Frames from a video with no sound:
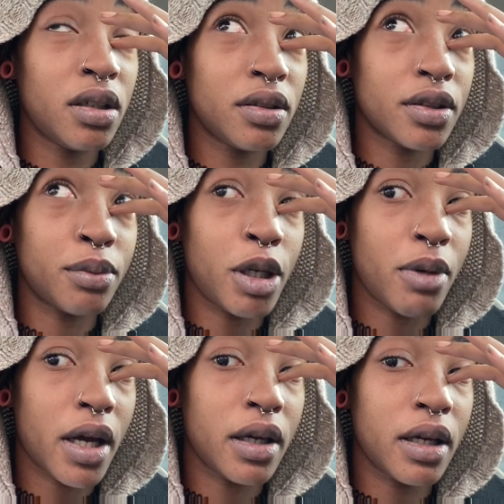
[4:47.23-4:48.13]
So maybe I
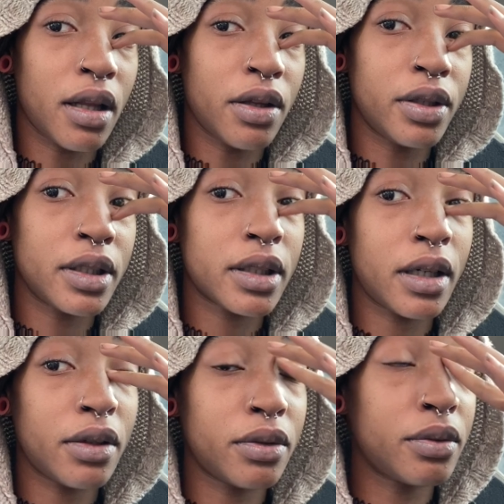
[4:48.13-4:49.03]
can get a little
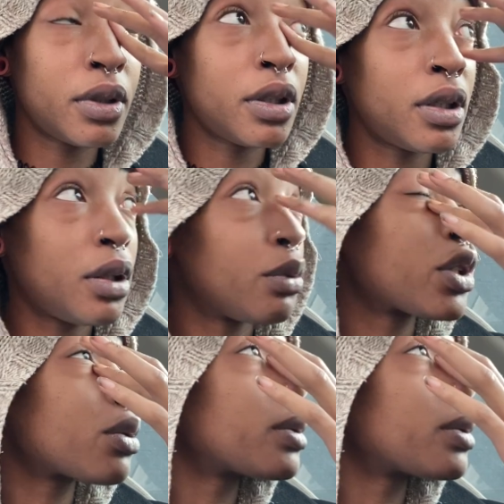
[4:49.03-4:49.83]
discount, which would be